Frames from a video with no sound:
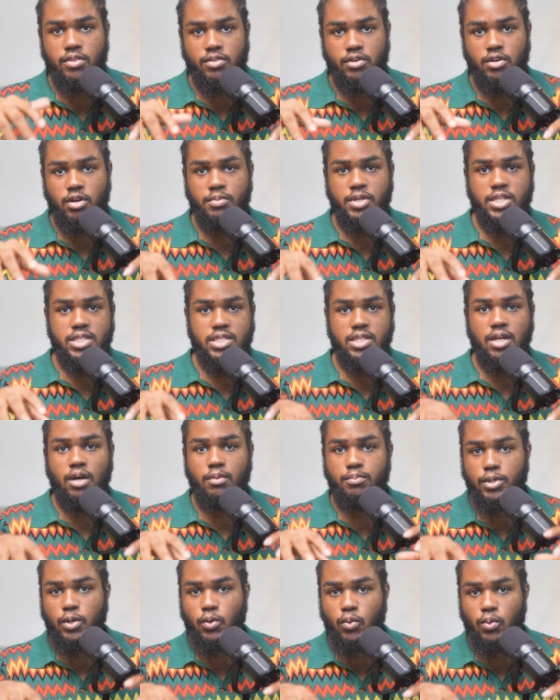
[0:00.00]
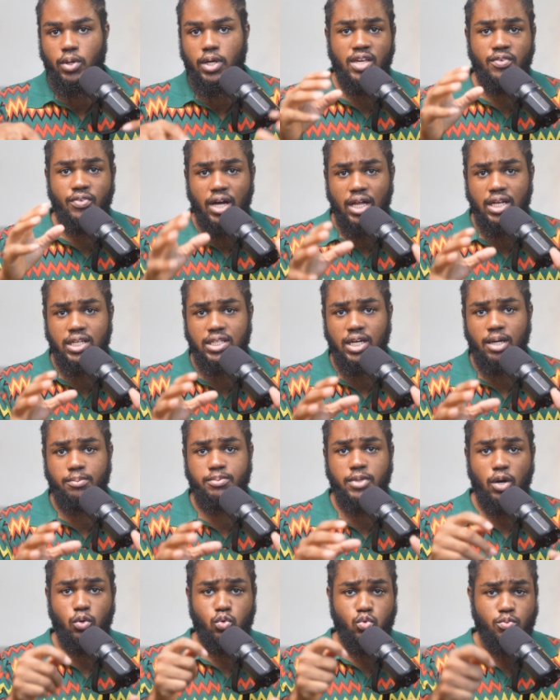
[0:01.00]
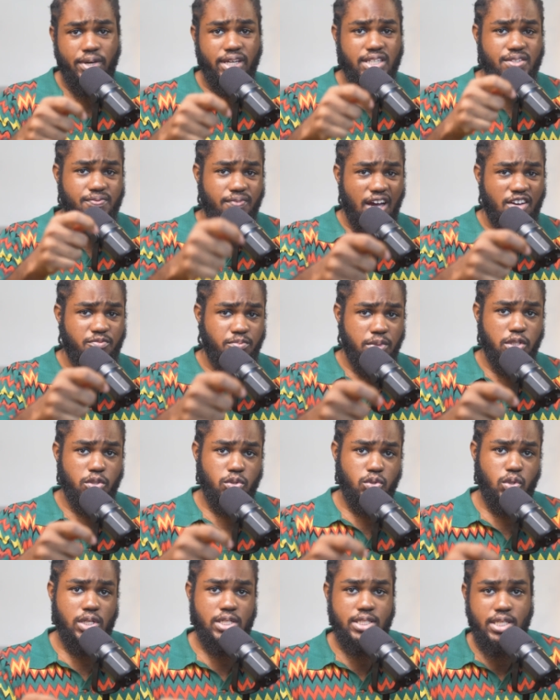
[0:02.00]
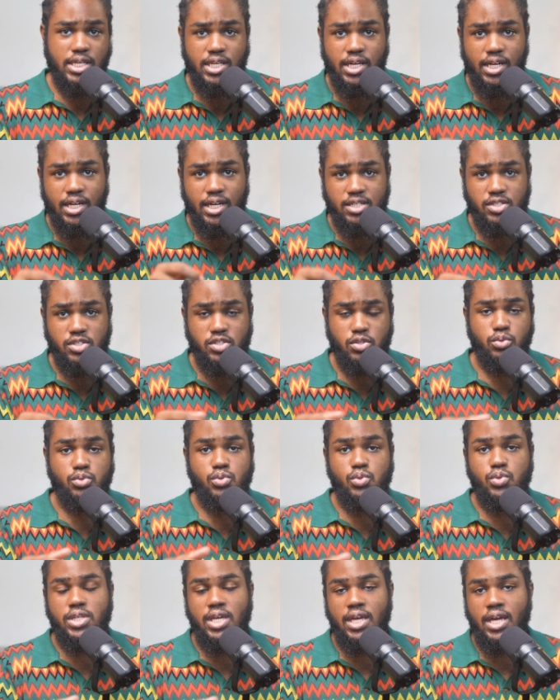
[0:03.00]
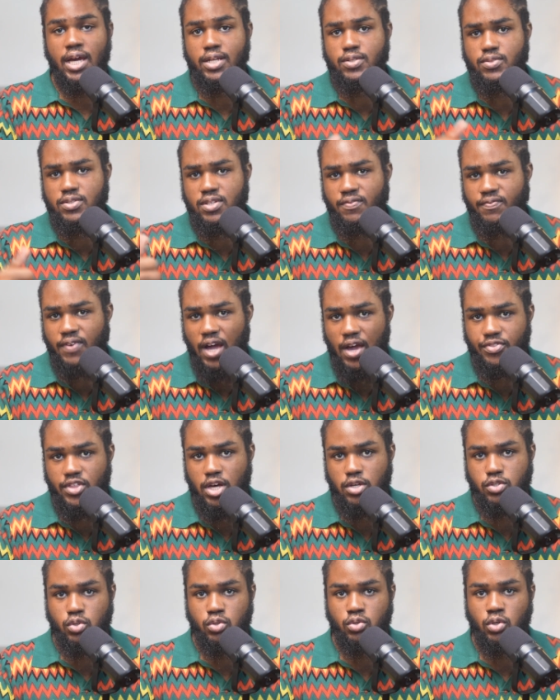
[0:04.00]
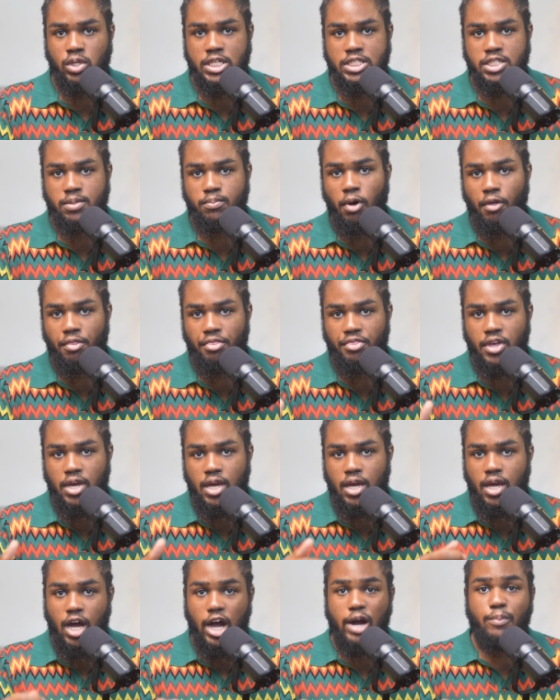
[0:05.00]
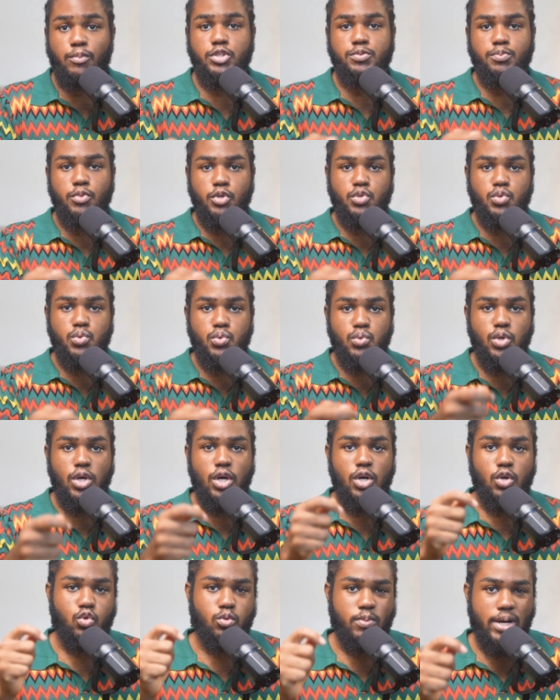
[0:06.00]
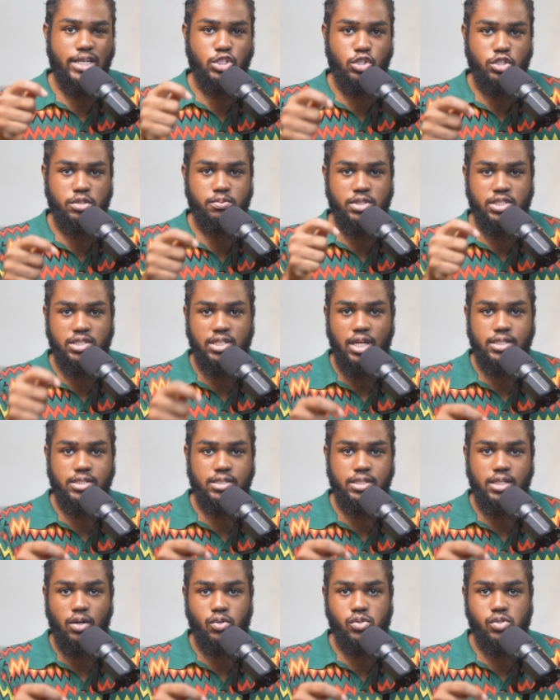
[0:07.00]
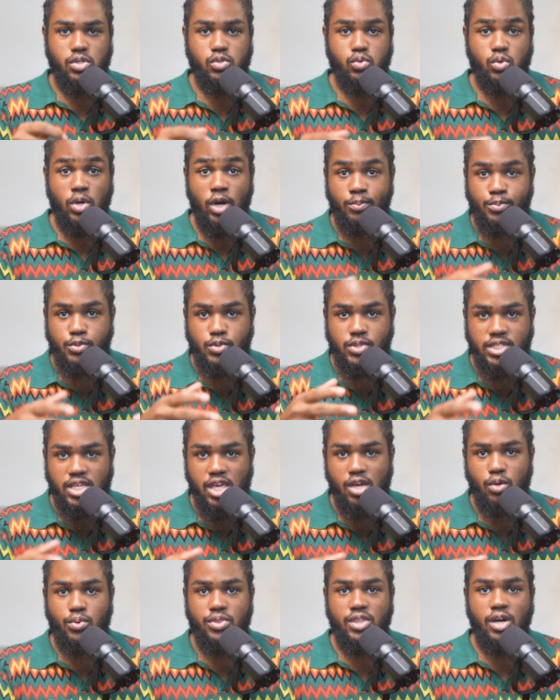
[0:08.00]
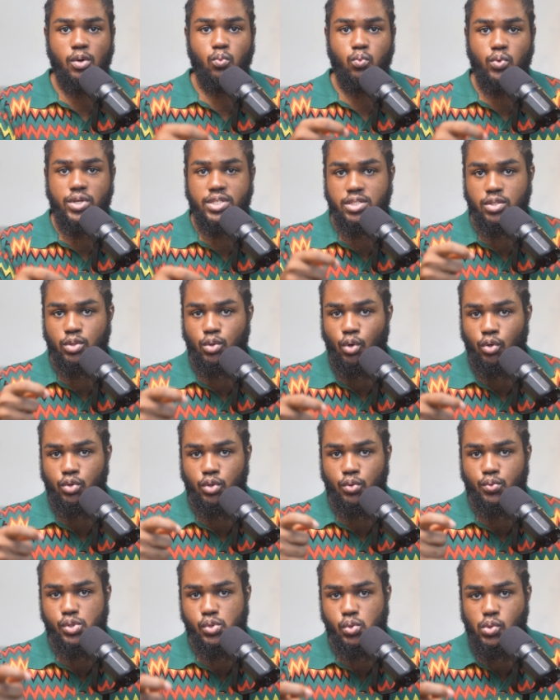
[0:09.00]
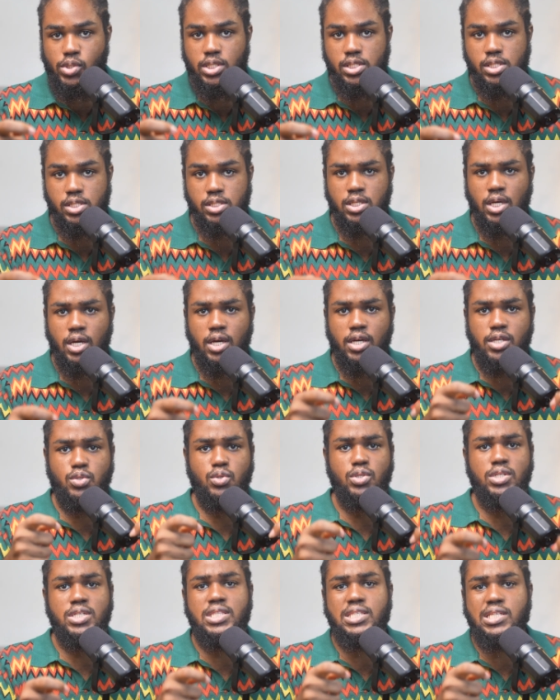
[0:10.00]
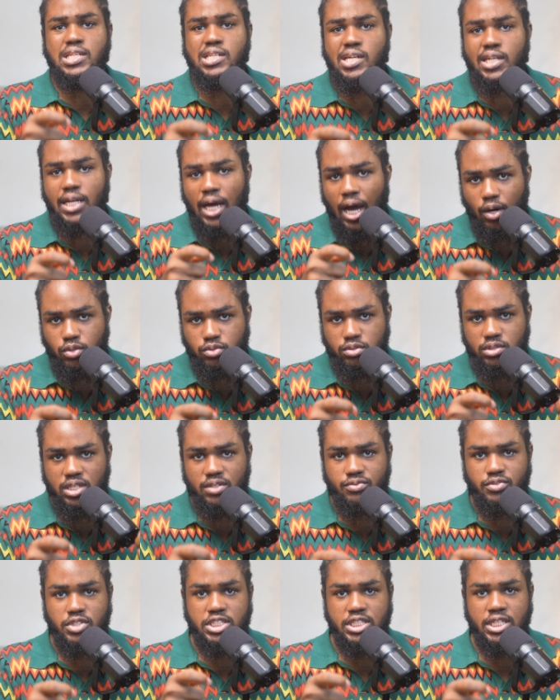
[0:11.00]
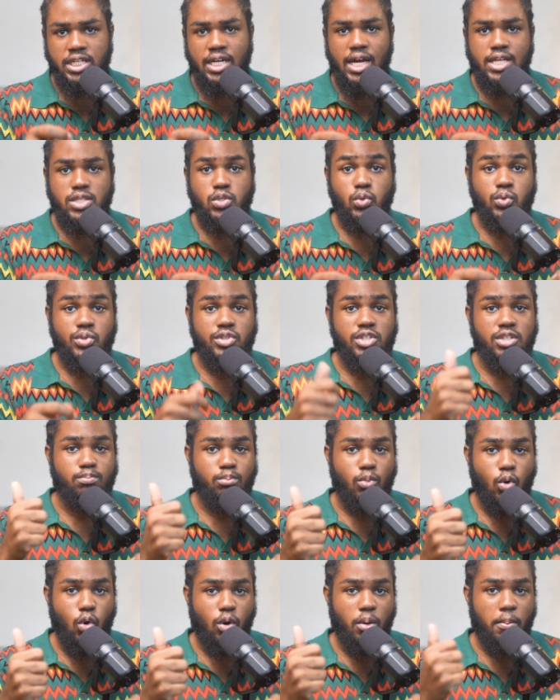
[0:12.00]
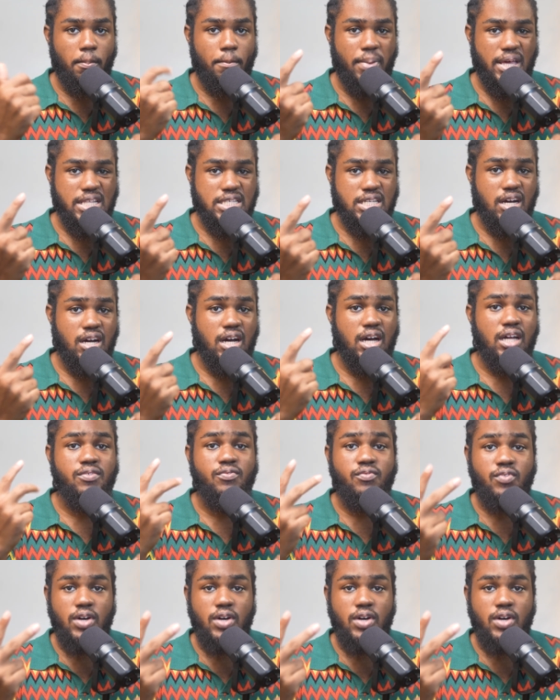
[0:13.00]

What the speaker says: in the comments down below. If Ali Abdaal, who makes $5 million a year, can still use AI to save $5,000 a month, how much more you, who might just be starting out? To help you scale without wasting all your resources, you need to learn how to leverage AI to create more, better, and